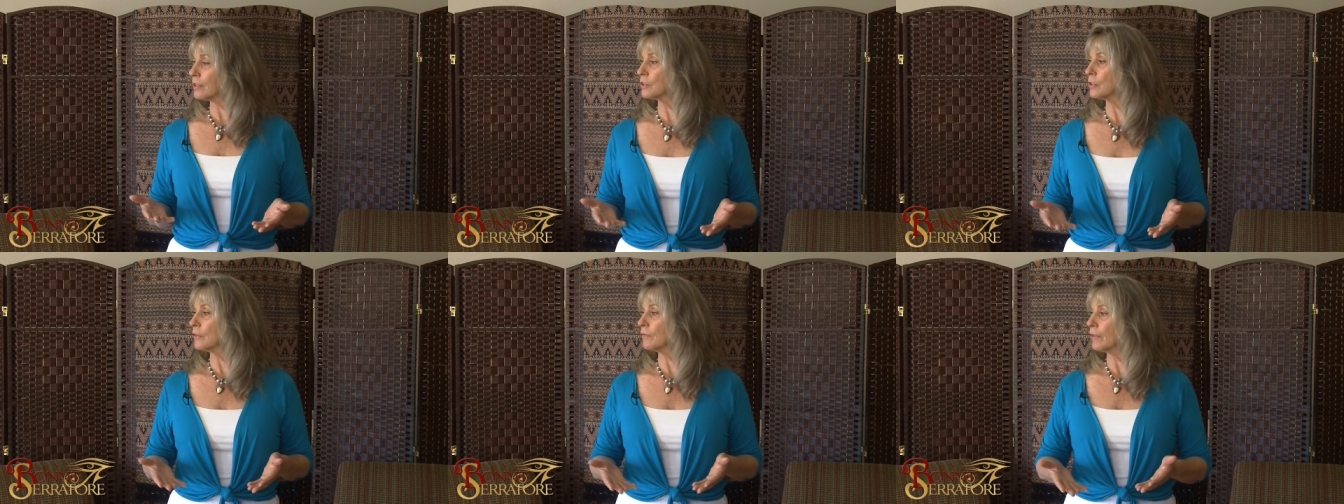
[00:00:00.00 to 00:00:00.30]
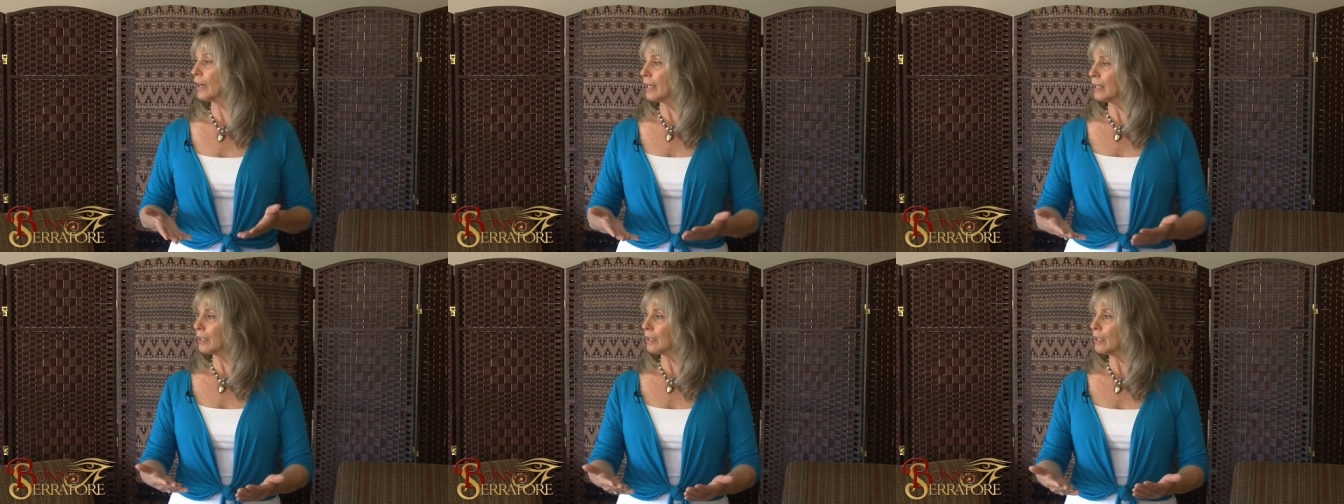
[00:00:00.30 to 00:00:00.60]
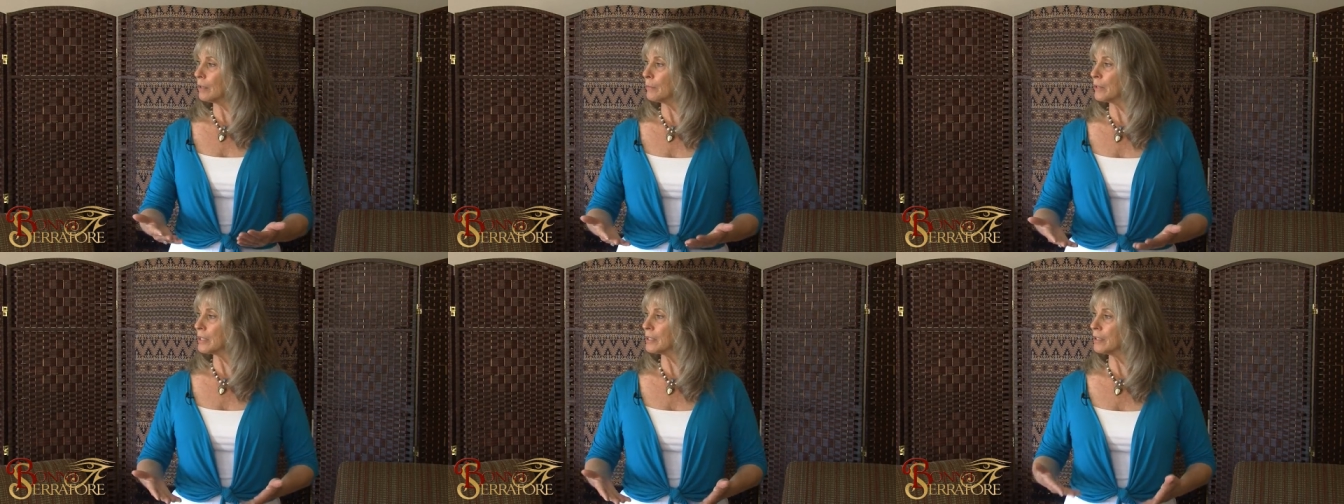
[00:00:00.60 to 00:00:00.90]
So if I can
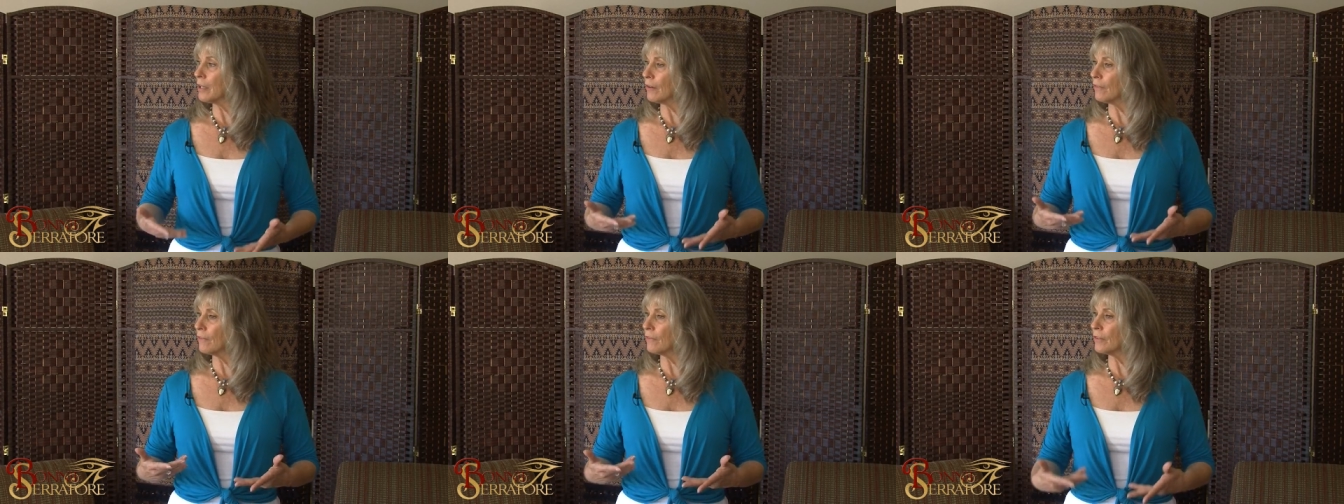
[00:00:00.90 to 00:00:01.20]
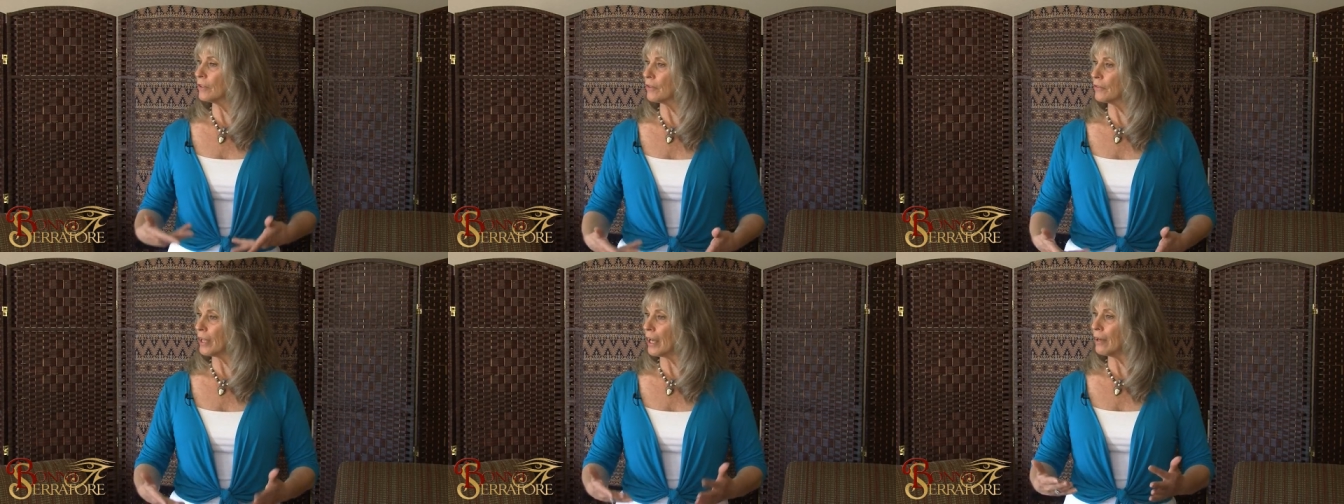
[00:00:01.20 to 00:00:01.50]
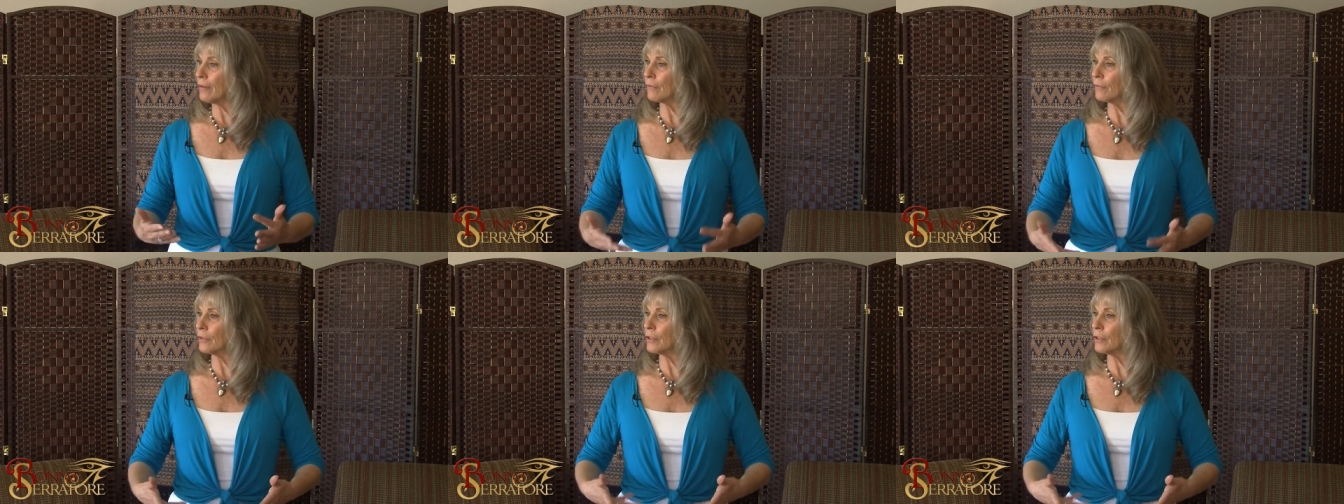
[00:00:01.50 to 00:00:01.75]
let myself feel that